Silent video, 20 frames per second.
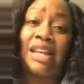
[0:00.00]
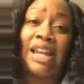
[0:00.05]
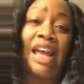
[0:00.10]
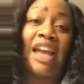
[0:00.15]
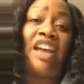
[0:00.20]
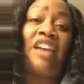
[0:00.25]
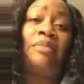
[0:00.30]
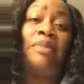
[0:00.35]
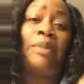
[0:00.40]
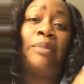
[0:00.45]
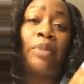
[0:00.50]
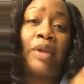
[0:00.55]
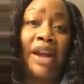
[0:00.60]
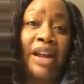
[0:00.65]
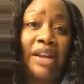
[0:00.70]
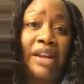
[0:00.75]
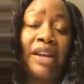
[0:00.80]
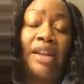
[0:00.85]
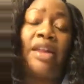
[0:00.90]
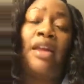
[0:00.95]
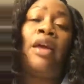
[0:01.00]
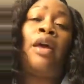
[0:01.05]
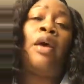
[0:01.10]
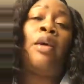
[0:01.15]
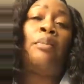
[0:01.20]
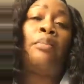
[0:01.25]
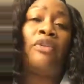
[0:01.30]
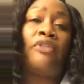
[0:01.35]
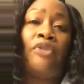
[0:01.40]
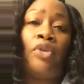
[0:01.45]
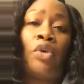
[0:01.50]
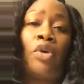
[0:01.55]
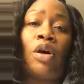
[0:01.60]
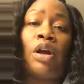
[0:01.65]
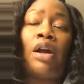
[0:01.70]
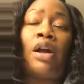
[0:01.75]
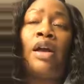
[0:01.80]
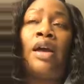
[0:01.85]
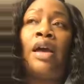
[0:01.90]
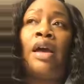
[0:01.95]
And I have been pregnant
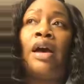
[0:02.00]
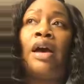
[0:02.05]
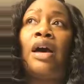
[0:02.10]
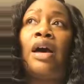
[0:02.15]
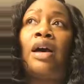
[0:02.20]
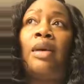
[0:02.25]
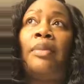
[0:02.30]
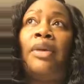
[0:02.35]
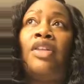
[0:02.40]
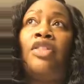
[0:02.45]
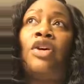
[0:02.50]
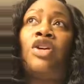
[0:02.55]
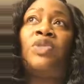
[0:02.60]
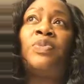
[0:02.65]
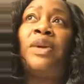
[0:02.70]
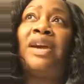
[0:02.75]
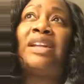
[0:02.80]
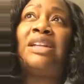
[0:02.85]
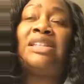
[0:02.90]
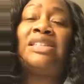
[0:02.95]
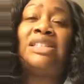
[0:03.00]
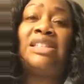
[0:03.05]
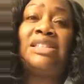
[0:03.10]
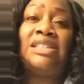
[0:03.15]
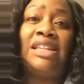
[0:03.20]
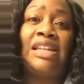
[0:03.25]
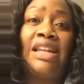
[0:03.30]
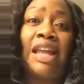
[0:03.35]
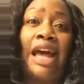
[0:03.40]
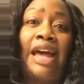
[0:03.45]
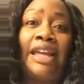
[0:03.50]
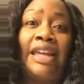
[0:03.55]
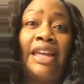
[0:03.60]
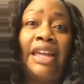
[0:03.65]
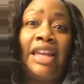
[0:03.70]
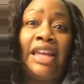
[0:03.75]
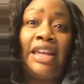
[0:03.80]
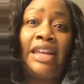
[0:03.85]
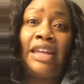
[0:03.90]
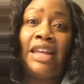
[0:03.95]
before. And those pregnancies did not
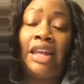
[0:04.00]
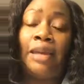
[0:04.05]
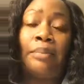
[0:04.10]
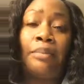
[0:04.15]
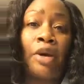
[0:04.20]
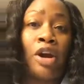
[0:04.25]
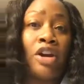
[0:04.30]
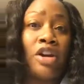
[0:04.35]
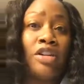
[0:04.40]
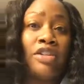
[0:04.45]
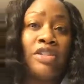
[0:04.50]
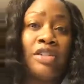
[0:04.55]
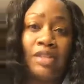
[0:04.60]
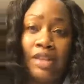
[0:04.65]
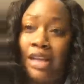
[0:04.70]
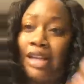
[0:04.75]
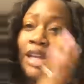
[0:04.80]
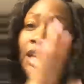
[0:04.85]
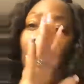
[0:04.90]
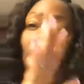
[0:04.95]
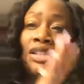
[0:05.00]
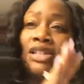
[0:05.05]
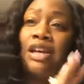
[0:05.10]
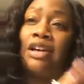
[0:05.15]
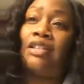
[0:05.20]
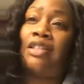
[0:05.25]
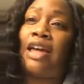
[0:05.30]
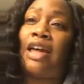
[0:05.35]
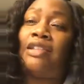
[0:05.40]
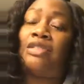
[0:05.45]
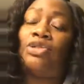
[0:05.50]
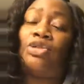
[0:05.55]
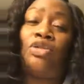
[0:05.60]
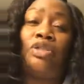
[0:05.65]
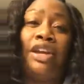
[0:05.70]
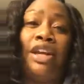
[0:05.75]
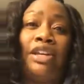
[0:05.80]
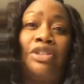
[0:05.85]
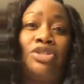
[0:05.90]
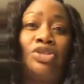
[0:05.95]
end in birth. Again, I'll tell that
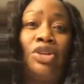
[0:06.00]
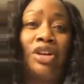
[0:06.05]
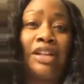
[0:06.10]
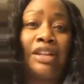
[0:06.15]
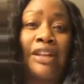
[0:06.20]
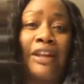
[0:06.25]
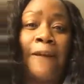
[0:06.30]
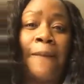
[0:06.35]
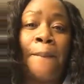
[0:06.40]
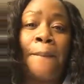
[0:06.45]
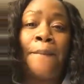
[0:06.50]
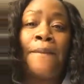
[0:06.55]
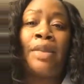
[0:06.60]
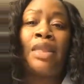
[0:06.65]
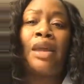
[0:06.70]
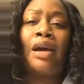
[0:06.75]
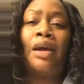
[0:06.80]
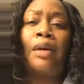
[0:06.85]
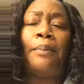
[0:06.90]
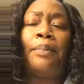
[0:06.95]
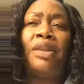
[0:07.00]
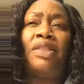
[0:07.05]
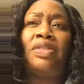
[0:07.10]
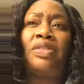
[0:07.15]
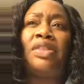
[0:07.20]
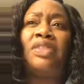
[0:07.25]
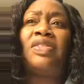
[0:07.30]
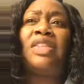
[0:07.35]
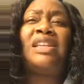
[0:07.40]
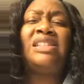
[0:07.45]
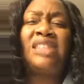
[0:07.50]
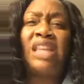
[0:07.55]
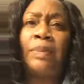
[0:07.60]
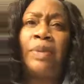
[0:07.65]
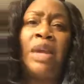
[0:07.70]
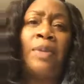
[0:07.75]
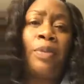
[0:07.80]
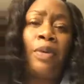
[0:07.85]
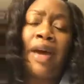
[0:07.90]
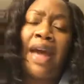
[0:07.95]
story shortly. But the things that
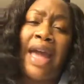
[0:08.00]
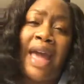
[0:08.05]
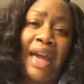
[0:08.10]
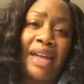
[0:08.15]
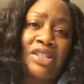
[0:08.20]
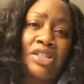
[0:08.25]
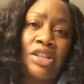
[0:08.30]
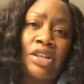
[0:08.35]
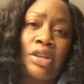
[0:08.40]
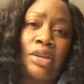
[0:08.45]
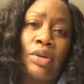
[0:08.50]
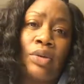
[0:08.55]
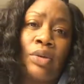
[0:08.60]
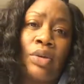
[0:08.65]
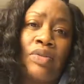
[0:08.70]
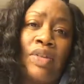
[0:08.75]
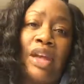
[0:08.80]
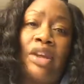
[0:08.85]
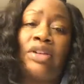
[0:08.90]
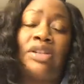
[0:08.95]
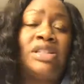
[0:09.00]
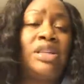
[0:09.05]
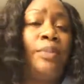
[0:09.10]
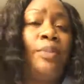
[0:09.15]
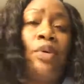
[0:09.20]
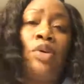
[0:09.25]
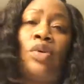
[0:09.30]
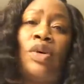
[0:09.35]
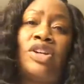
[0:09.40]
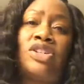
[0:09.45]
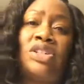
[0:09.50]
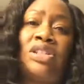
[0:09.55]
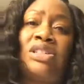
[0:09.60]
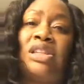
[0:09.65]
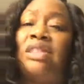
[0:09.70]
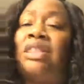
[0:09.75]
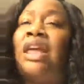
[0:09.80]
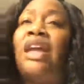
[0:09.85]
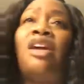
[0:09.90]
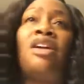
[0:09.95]
people ask you that are simple questions,
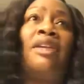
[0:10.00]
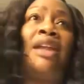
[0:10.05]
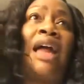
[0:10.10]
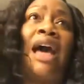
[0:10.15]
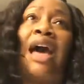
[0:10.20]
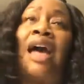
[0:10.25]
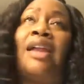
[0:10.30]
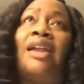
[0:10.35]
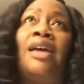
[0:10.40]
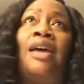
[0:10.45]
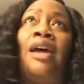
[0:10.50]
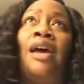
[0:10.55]
that they are not...